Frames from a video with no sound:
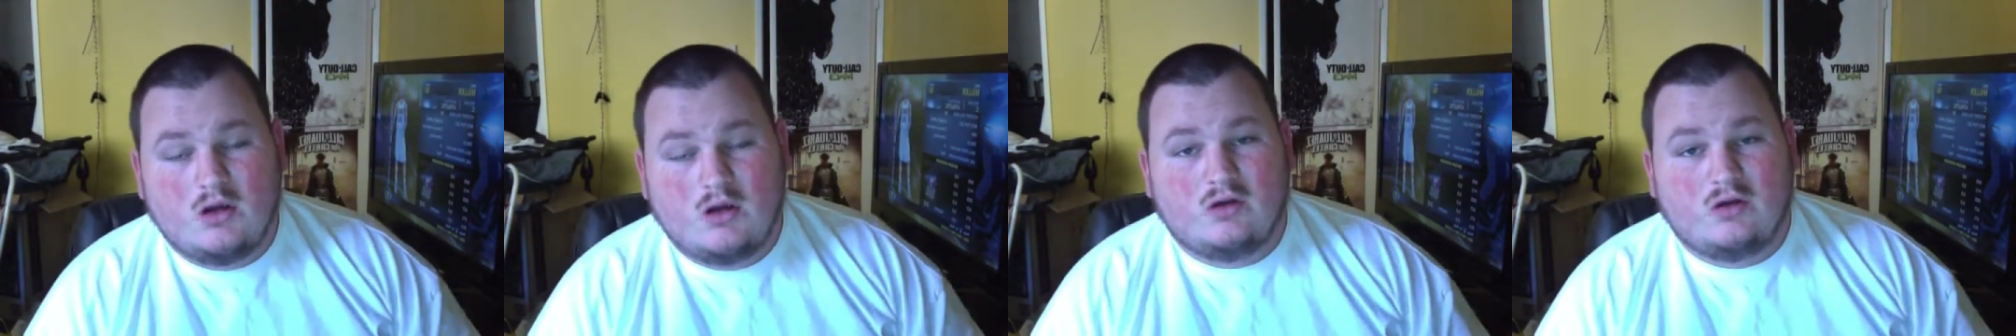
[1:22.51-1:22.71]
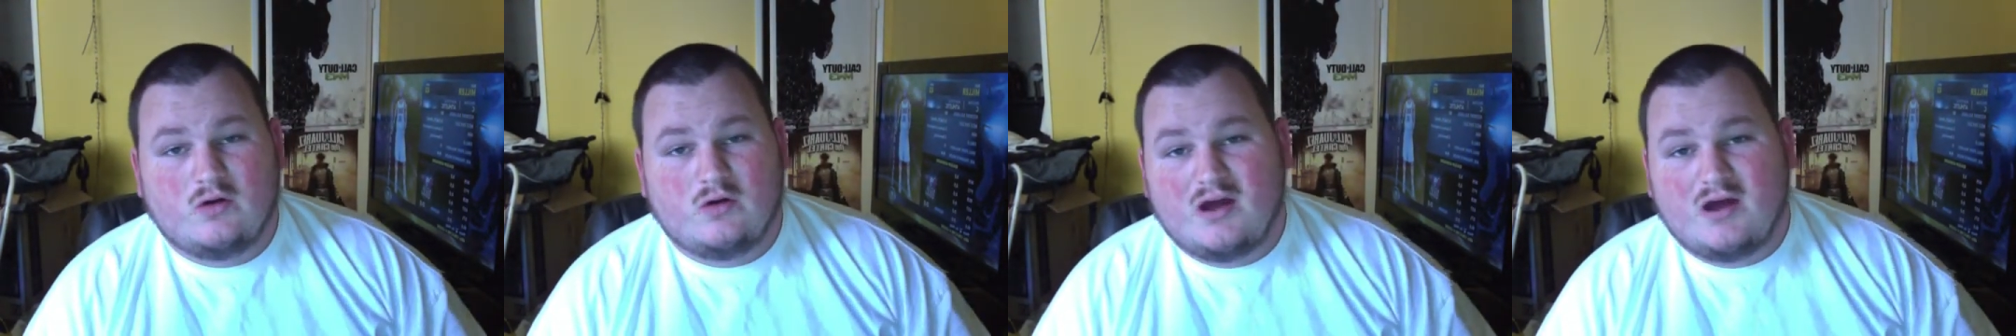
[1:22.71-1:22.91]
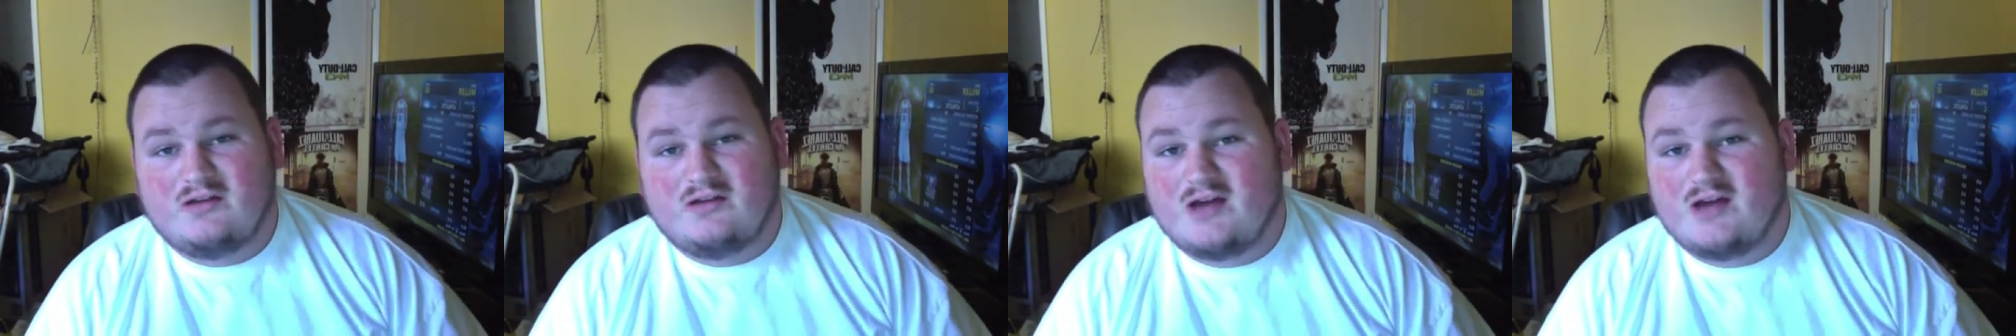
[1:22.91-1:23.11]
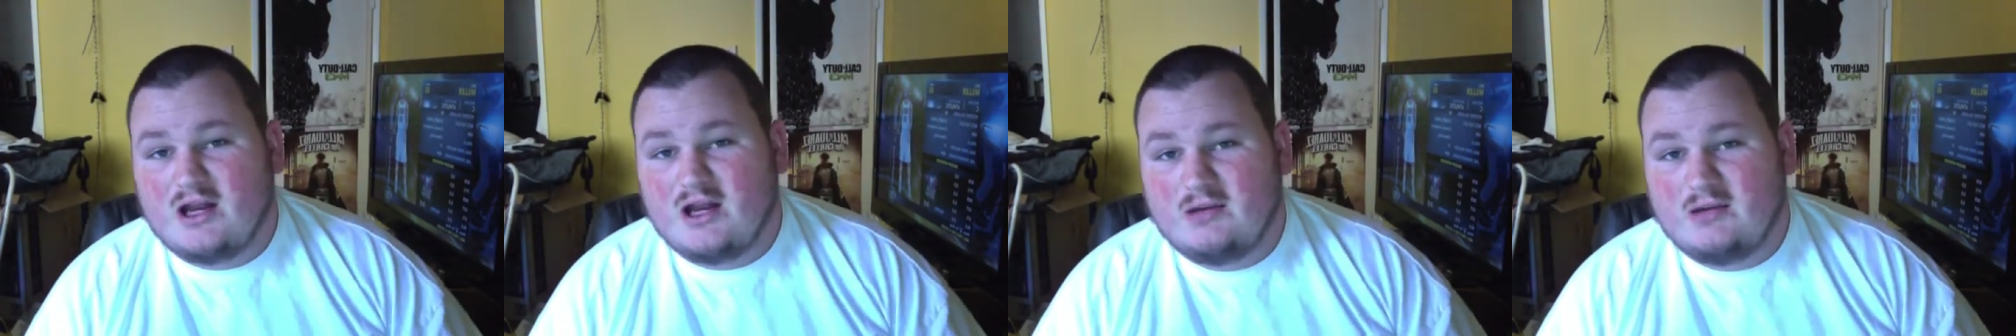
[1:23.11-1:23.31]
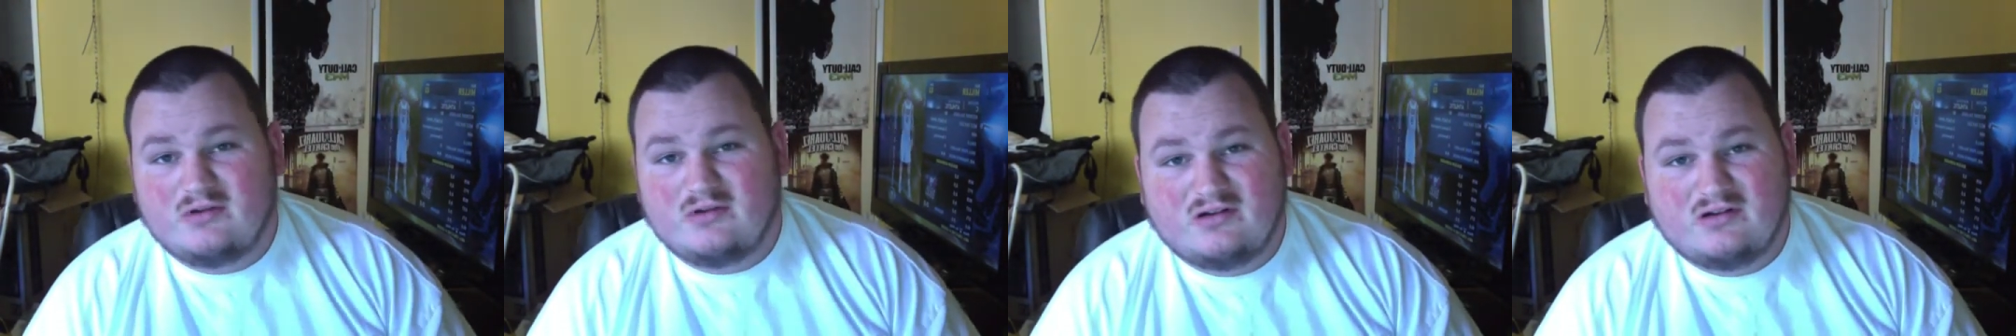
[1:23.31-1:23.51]
So I assign
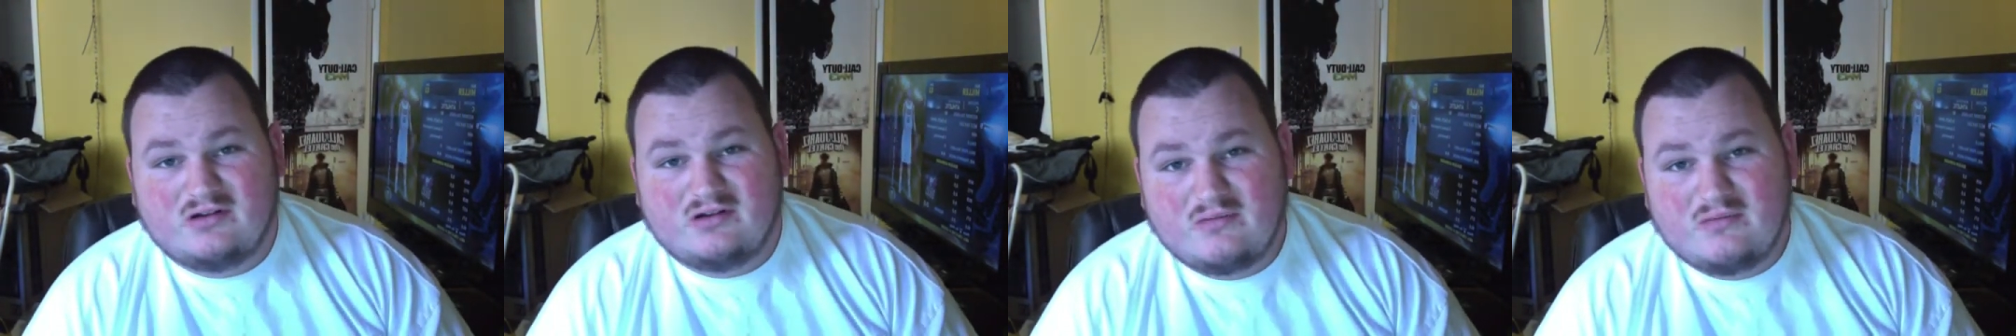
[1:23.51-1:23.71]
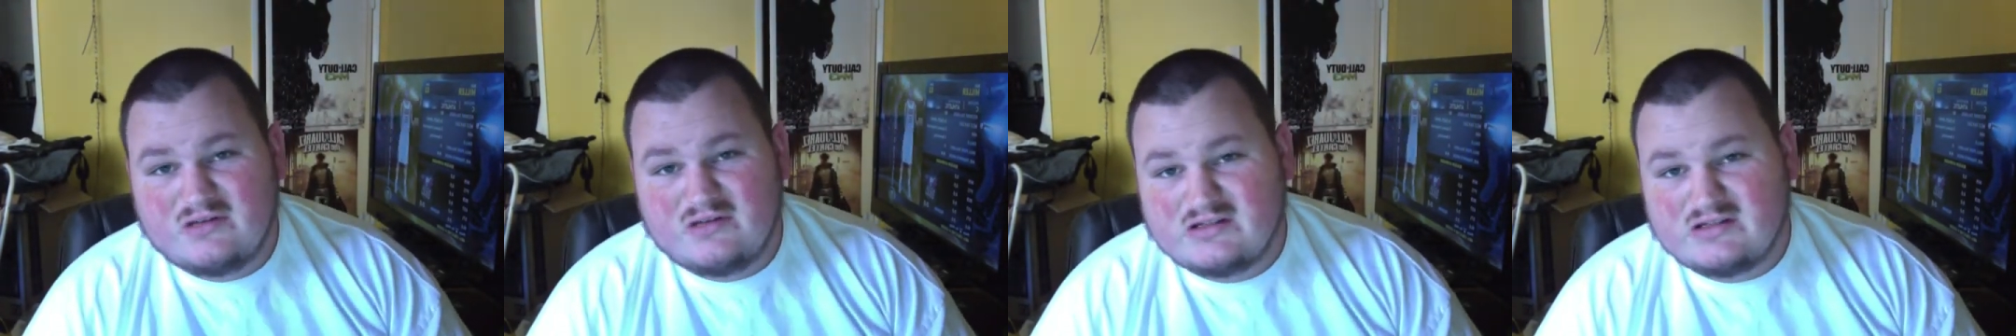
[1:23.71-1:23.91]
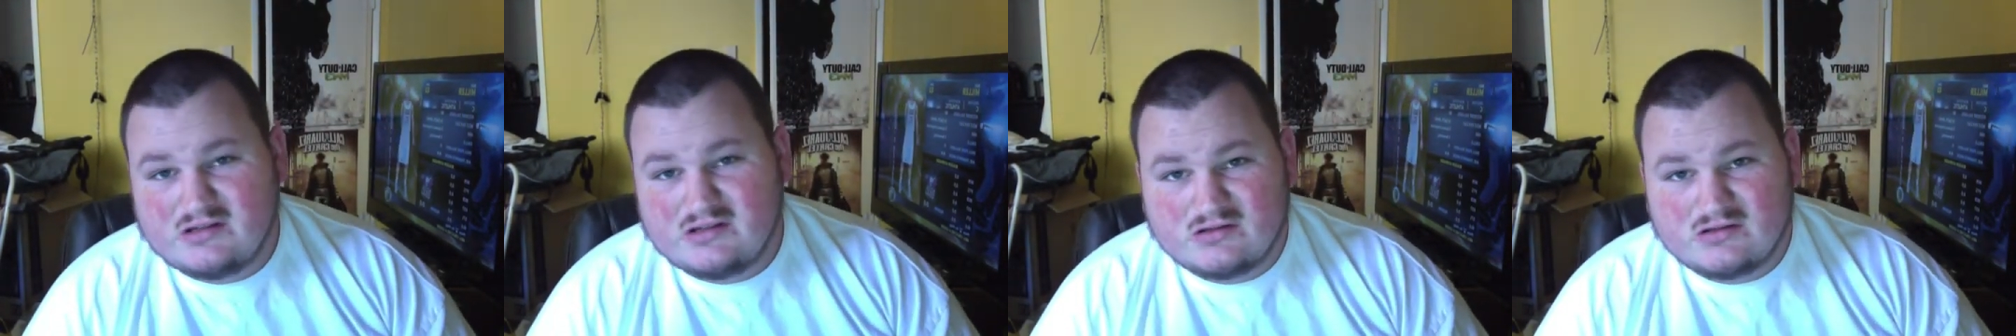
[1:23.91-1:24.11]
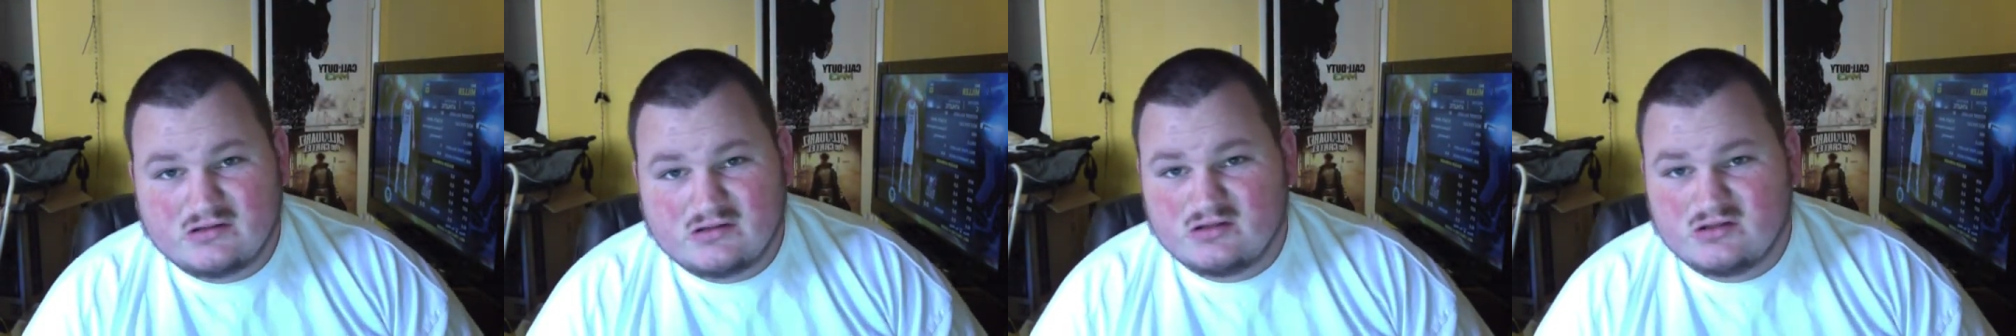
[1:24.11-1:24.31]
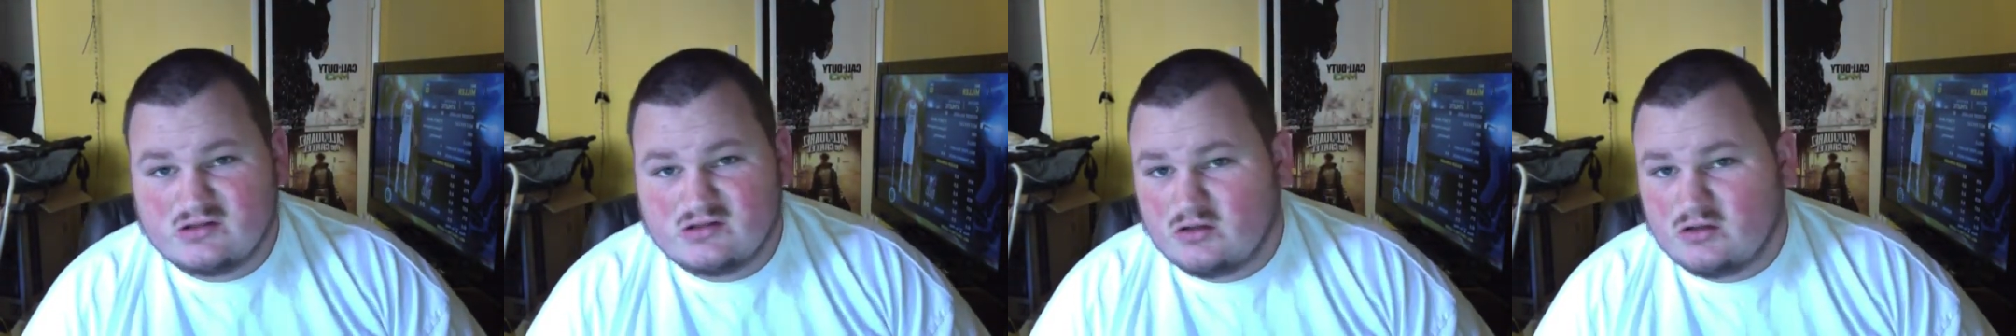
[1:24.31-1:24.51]
them to the
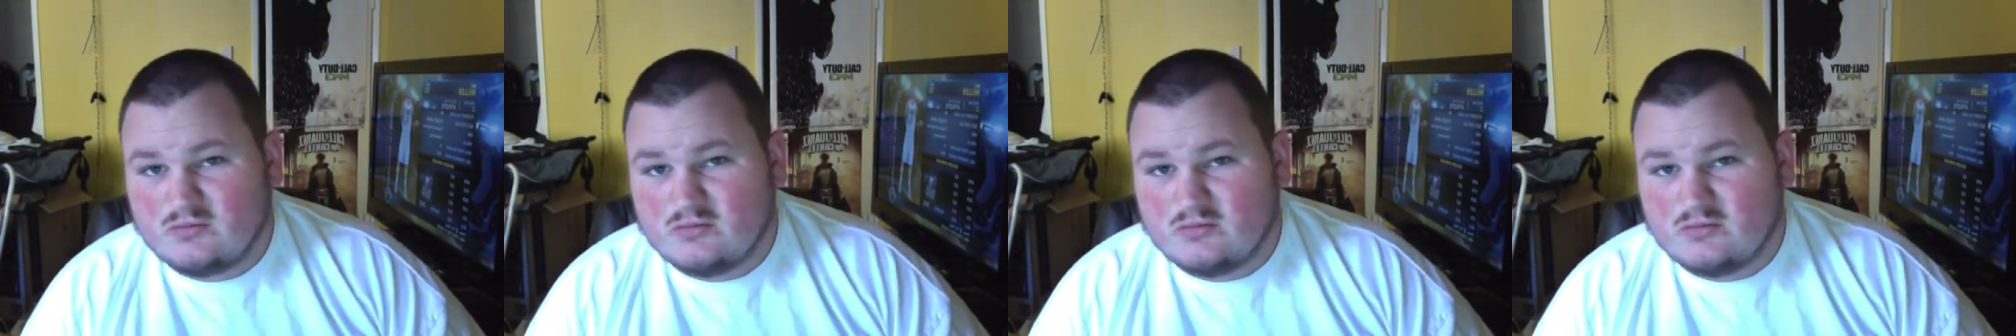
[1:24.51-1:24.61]
76ers.